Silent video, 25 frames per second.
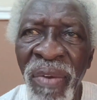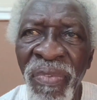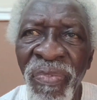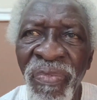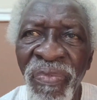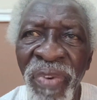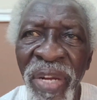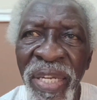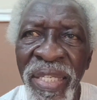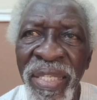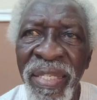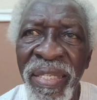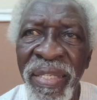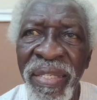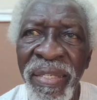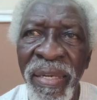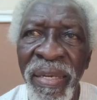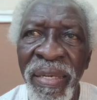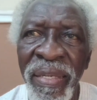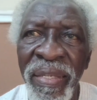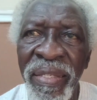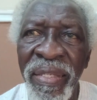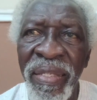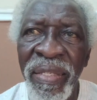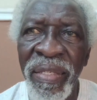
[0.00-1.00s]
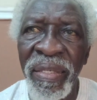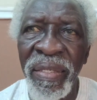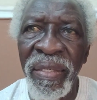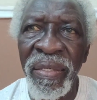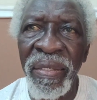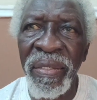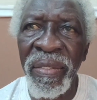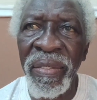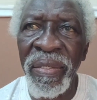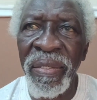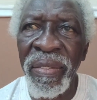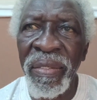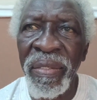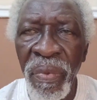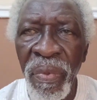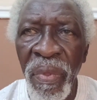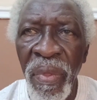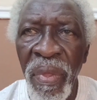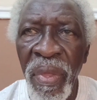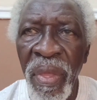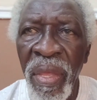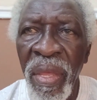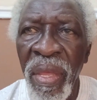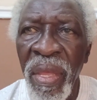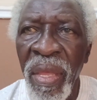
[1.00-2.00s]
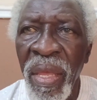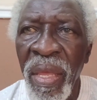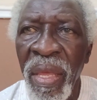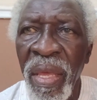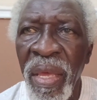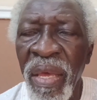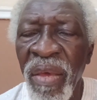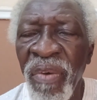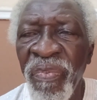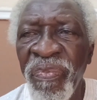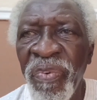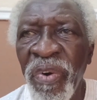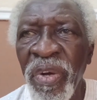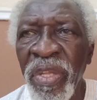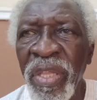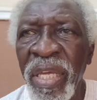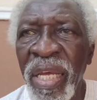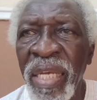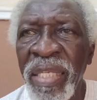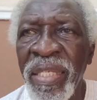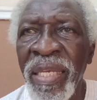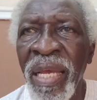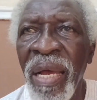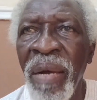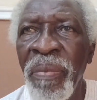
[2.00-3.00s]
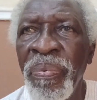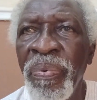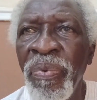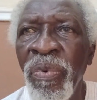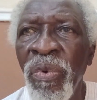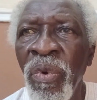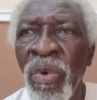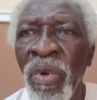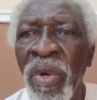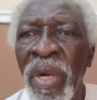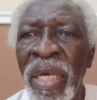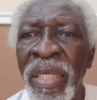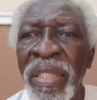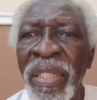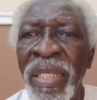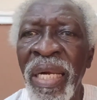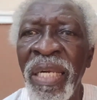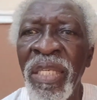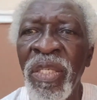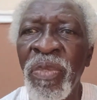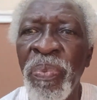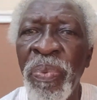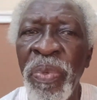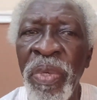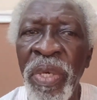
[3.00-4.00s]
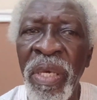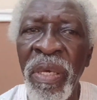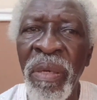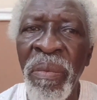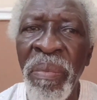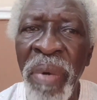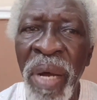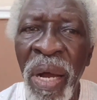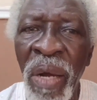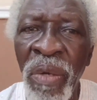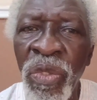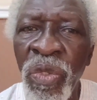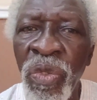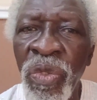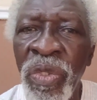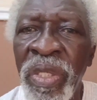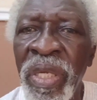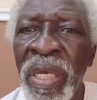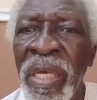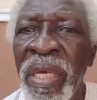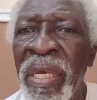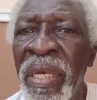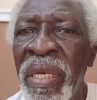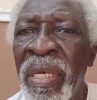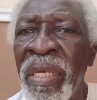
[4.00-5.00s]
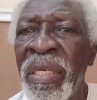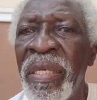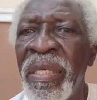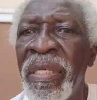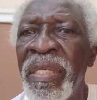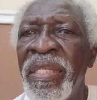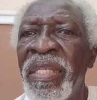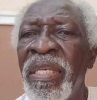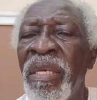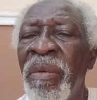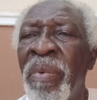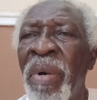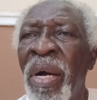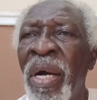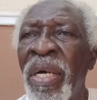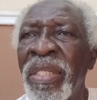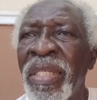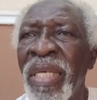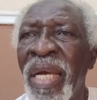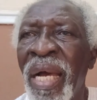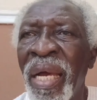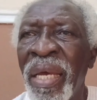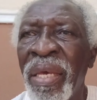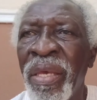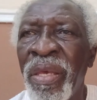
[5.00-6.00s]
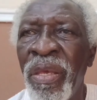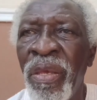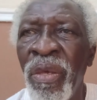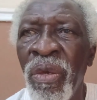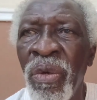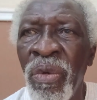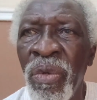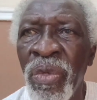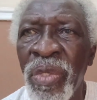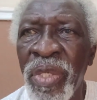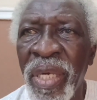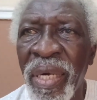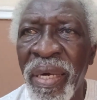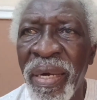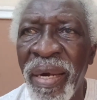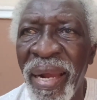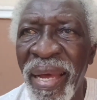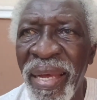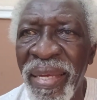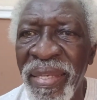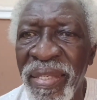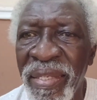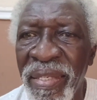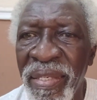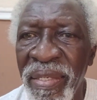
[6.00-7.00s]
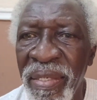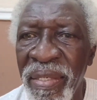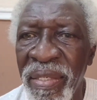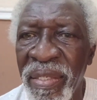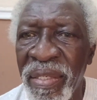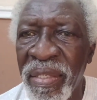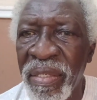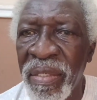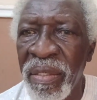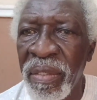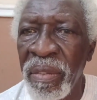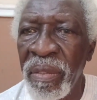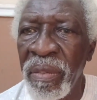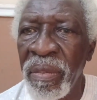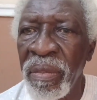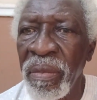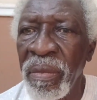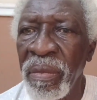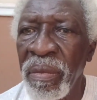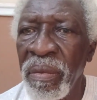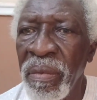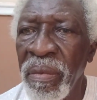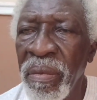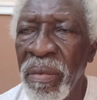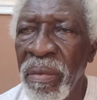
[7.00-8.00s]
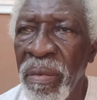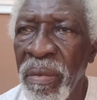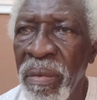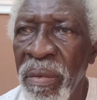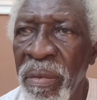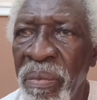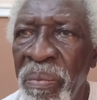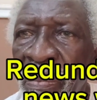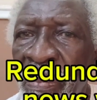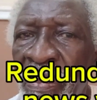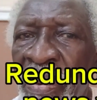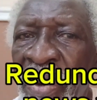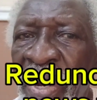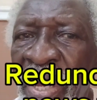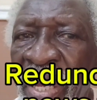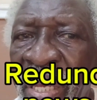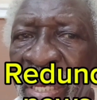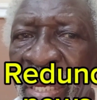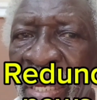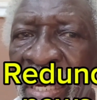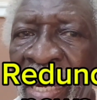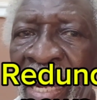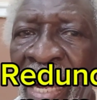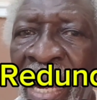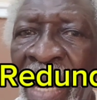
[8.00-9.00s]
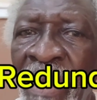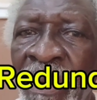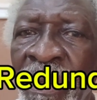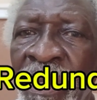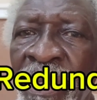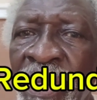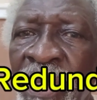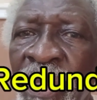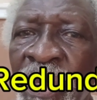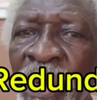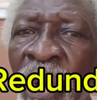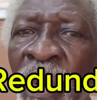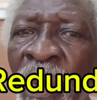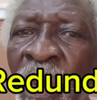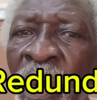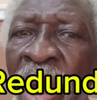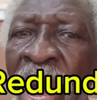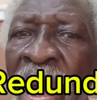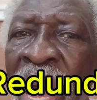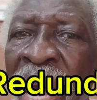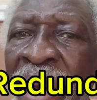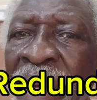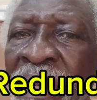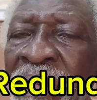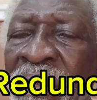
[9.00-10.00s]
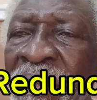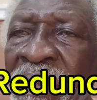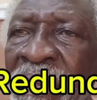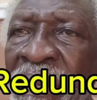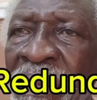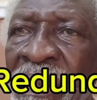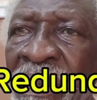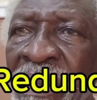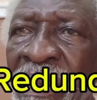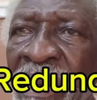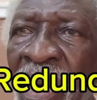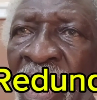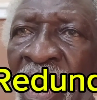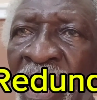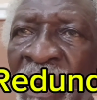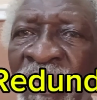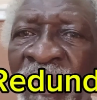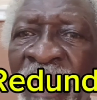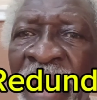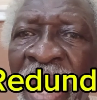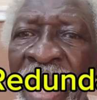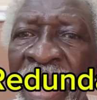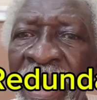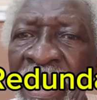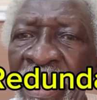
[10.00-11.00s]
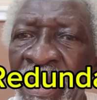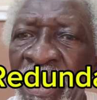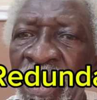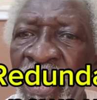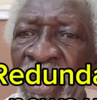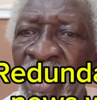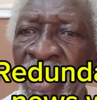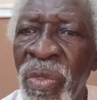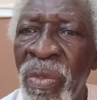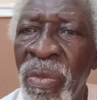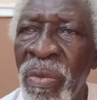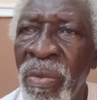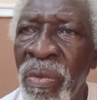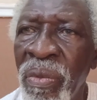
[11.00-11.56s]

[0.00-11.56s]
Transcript: facility. A fourth example I shall speak about today is about acute crisis breaking out somewhere over an issue.